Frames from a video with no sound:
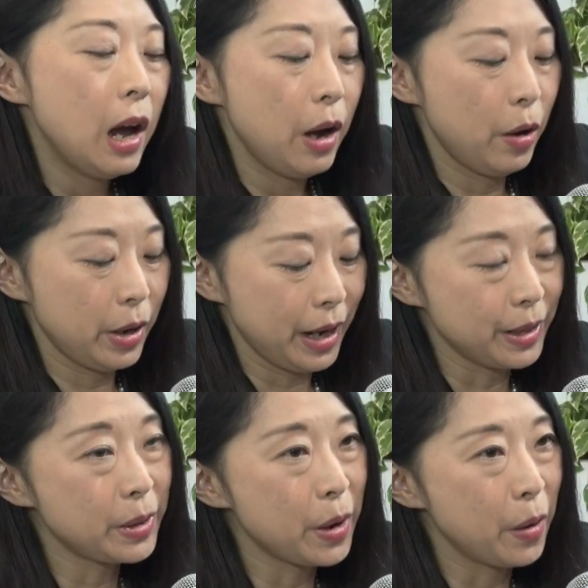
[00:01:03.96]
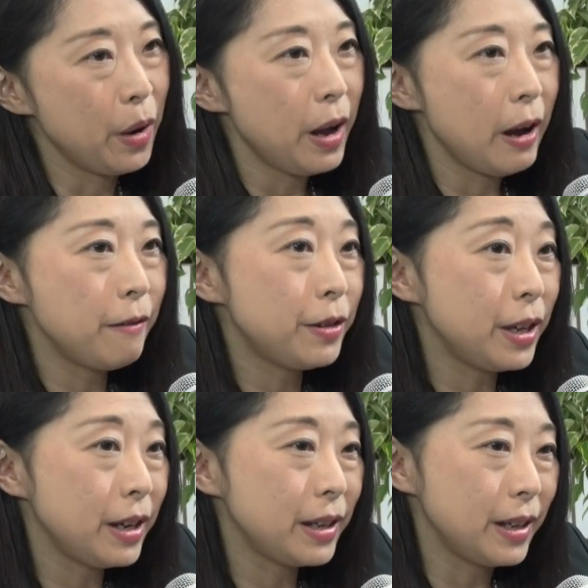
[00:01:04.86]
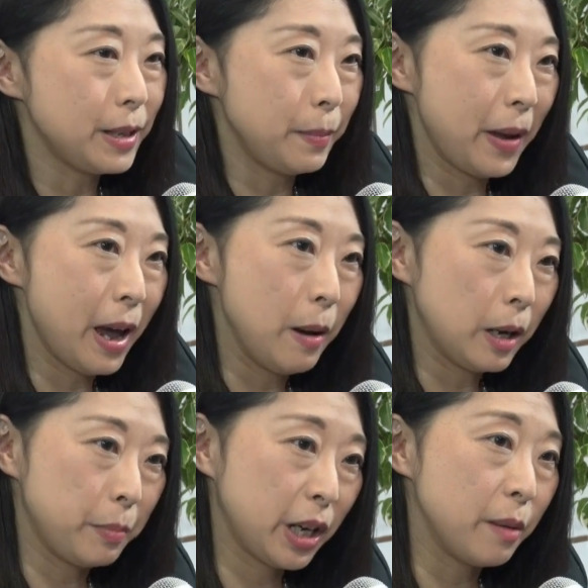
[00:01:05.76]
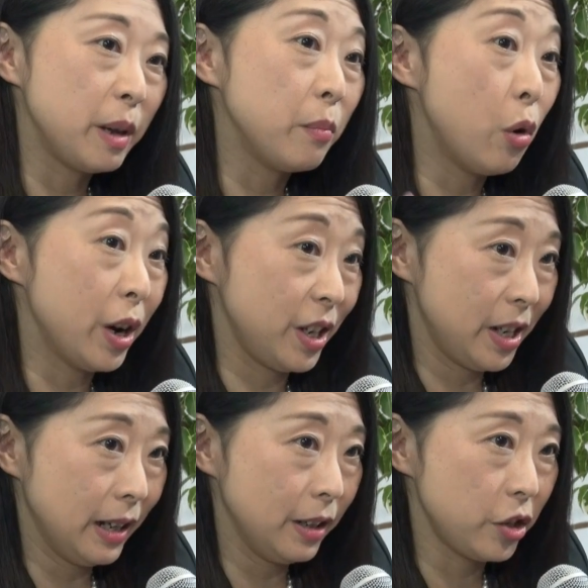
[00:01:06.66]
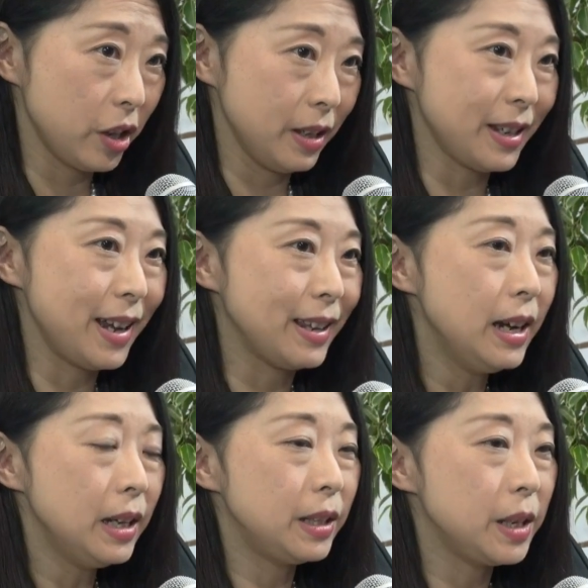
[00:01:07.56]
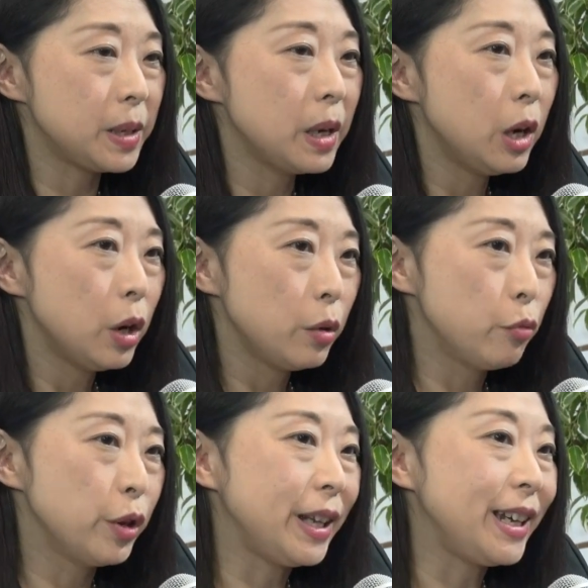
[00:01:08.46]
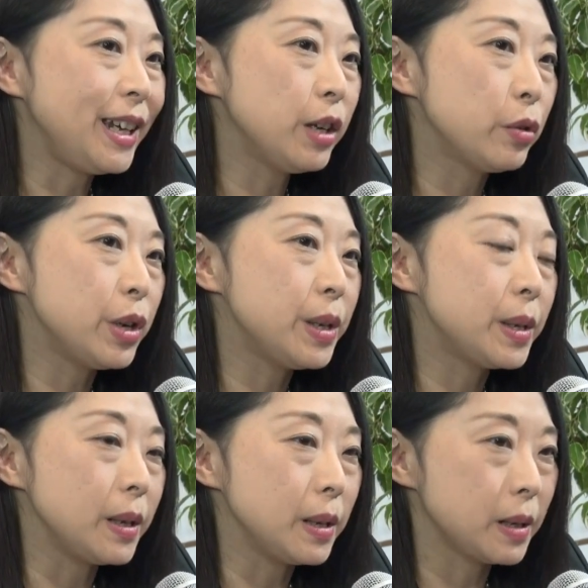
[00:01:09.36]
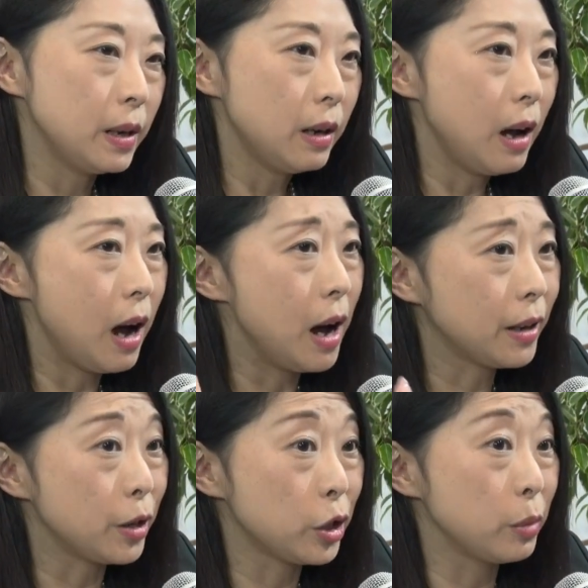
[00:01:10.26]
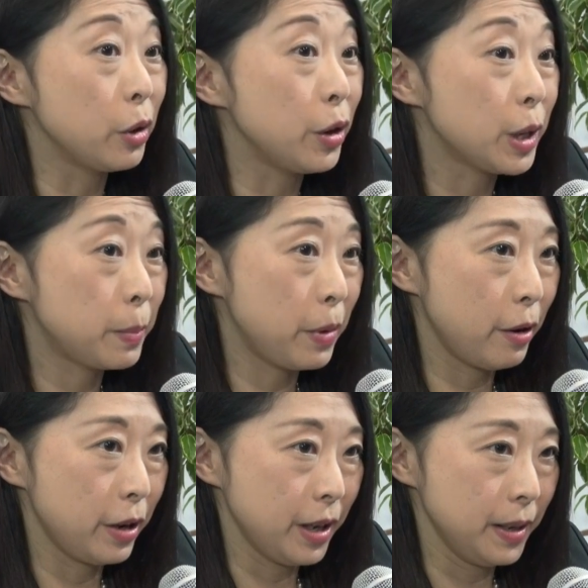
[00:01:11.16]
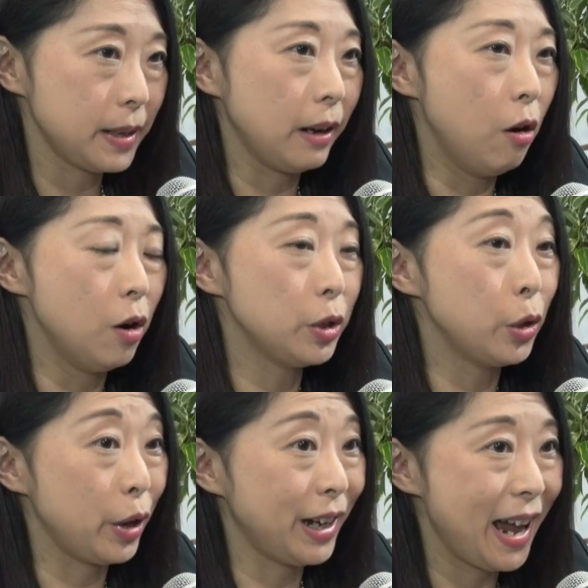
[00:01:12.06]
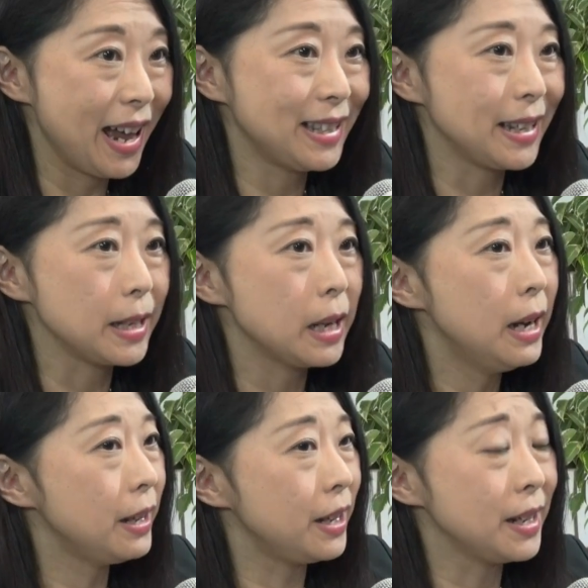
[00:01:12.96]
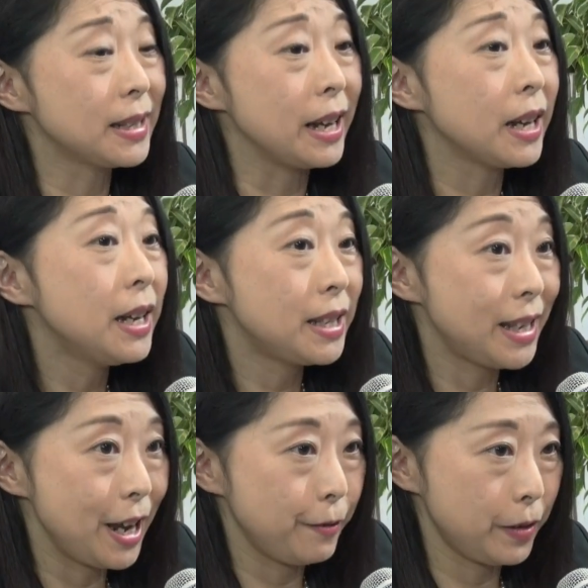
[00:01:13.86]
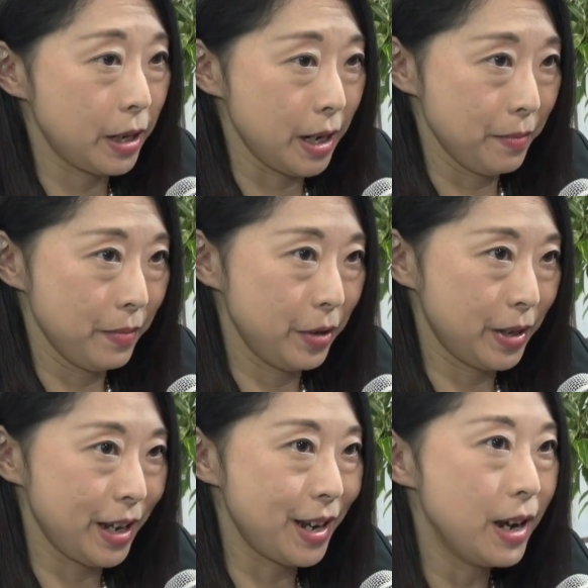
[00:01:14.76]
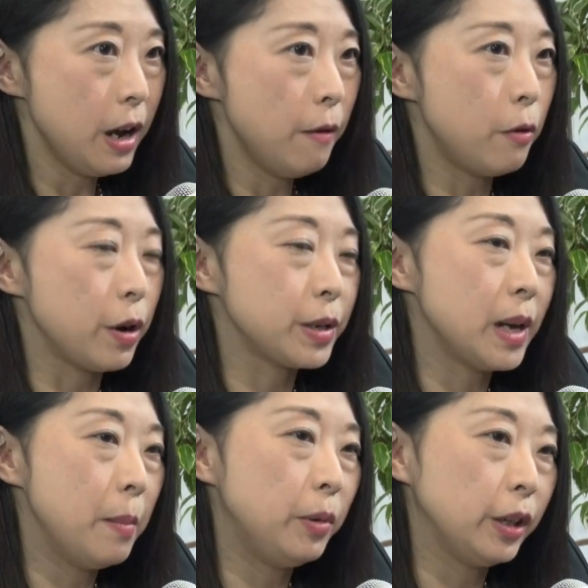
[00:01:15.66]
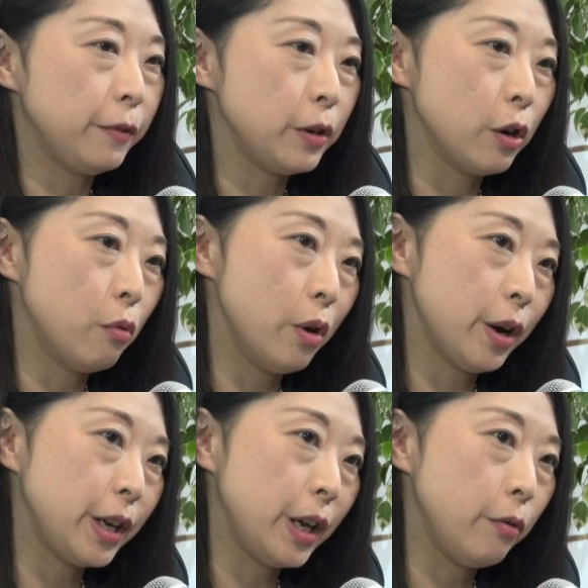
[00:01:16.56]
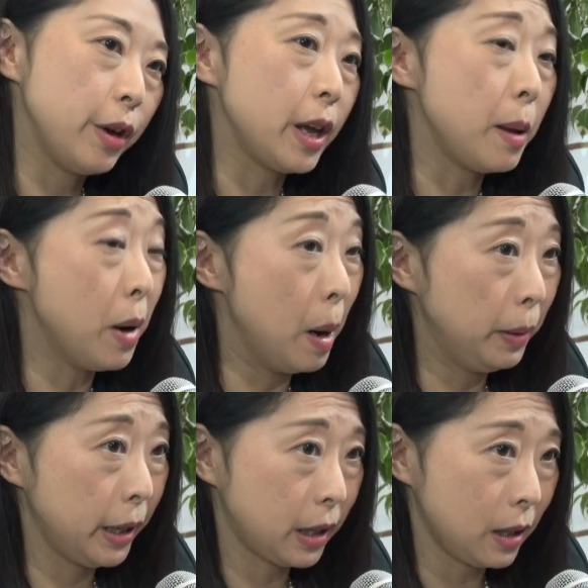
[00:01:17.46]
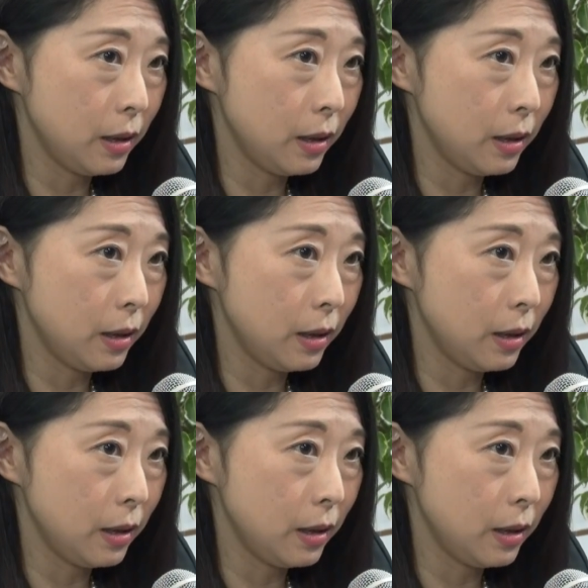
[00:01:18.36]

Okay, so everything is about becoming more intelligent, and this really increases customer experience and also enhances things like safety, you see. For example, if you're working with a public